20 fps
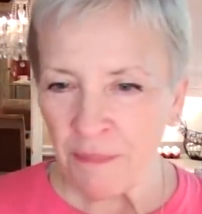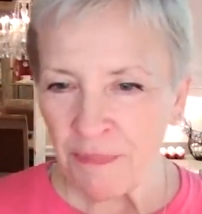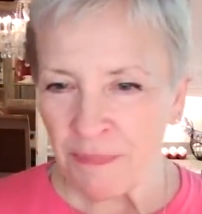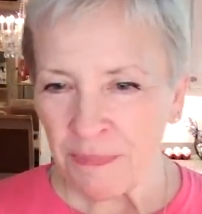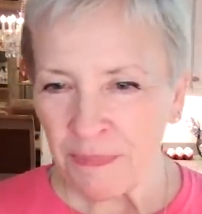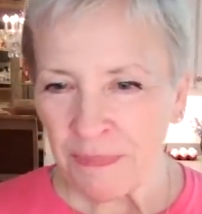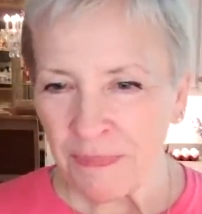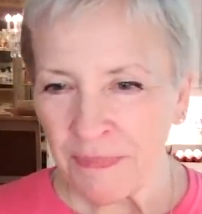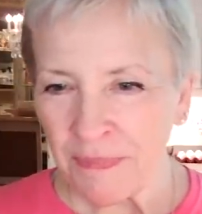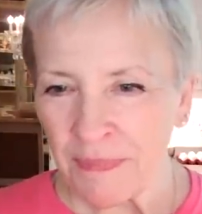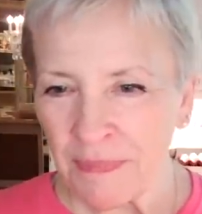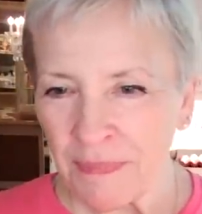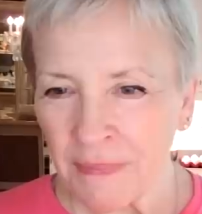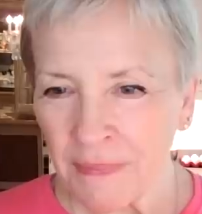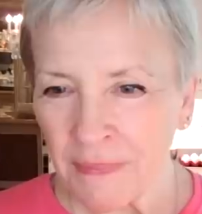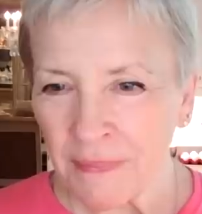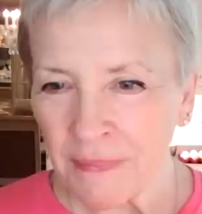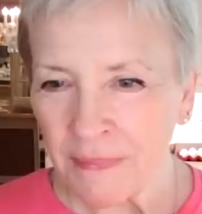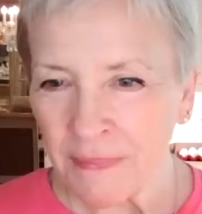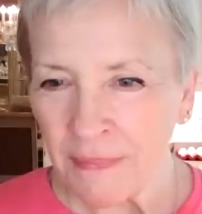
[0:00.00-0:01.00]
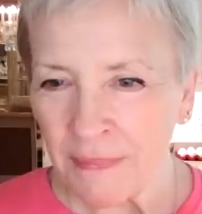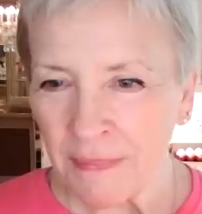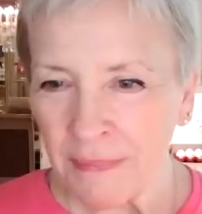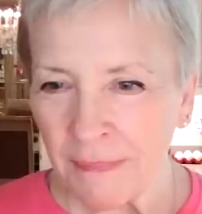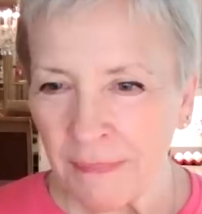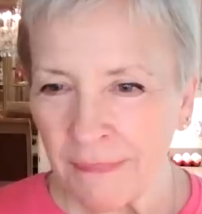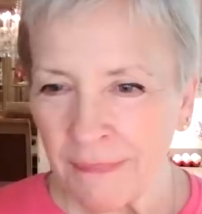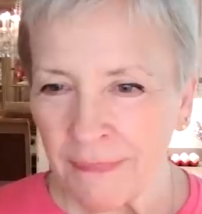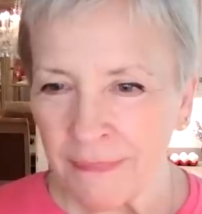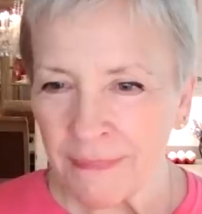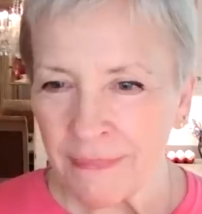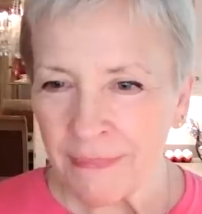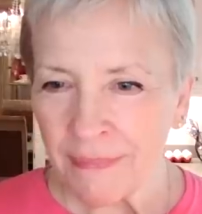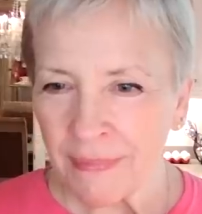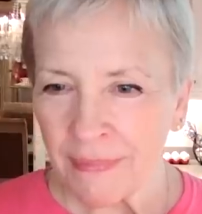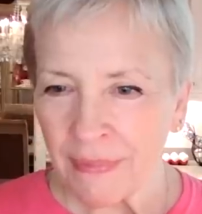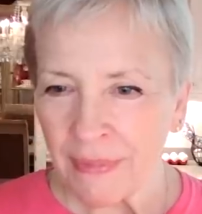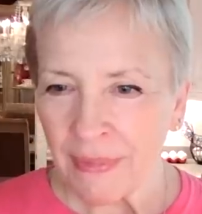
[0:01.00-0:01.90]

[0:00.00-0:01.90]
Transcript: Nothing is said.